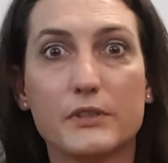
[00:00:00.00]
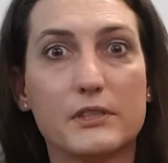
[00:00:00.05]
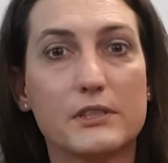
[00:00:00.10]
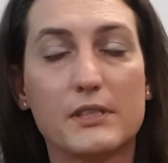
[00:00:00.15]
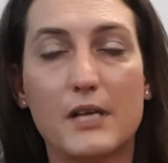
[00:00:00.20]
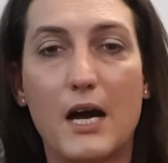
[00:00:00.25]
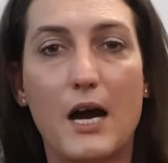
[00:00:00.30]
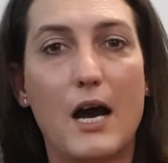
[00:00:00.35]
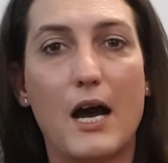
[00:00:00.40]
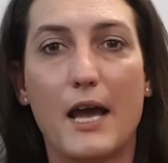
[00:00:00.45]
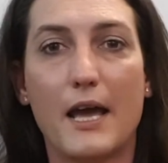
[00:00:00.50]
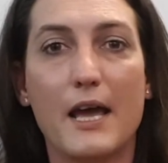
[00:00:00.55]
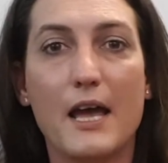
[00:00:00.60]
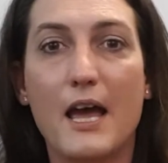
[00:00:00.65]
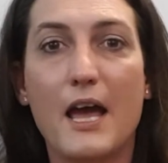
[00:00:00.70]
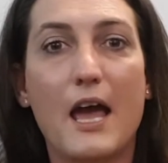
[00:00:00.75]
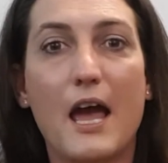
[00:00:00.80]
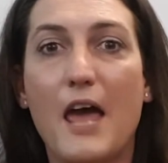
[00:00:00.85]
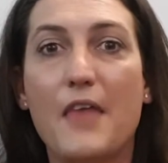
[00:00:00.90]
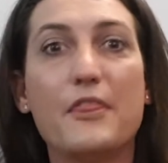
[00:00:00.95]
sky
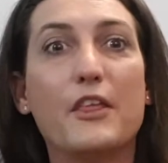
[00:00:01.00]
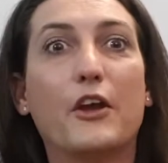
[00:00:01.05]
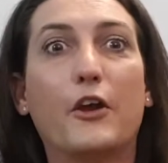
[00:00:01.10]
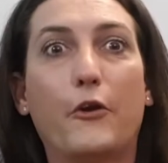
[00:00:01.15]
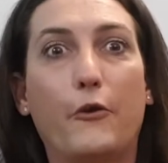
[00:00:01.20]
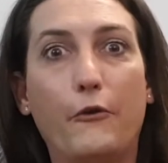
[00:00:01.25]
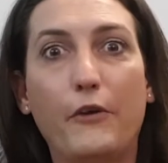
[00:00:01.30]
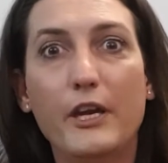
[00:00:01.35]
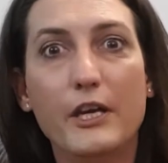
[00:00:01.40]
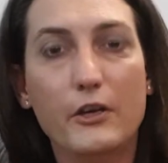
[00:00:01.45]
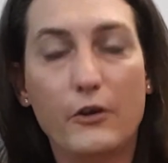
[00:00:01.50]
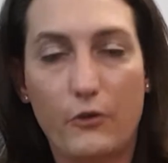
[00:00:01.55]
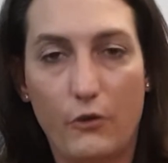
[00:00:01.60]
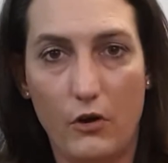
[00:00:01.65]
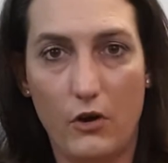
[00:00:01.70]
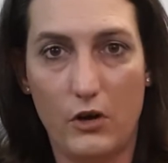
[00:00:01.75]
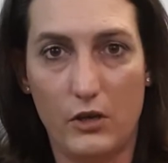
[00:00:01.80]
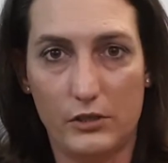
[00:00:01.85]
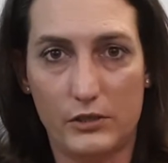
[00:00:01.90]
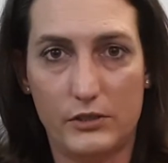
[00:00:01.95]
and the green
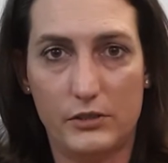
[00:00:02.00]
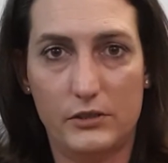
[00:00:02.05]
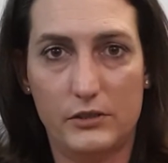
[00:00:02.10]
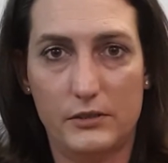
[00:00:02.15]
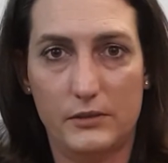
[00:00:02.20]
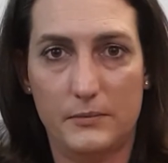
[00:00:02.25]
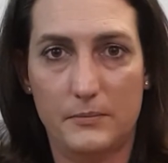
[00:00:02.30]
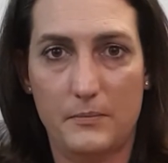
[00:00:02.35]
grass.